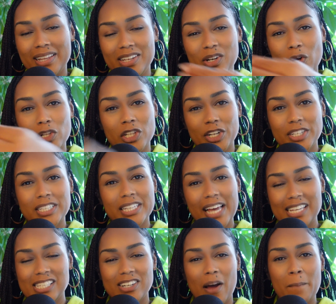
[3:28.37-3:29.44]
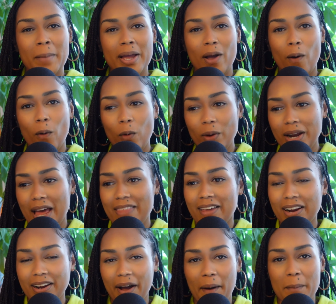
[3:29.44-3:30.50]
learn the lesson on my own and
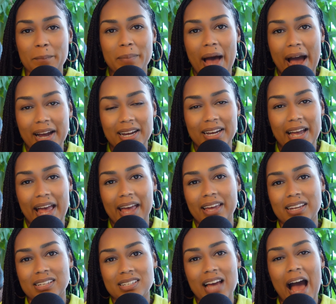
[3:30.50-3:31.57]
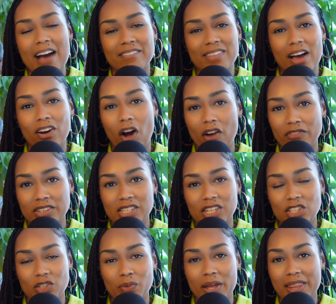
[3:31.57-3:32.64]
then come back and have that
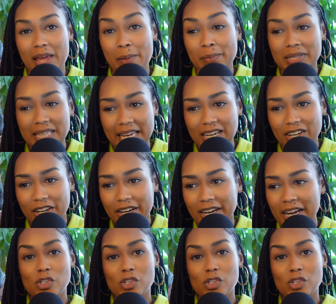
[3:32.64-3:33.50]
conversation with him later.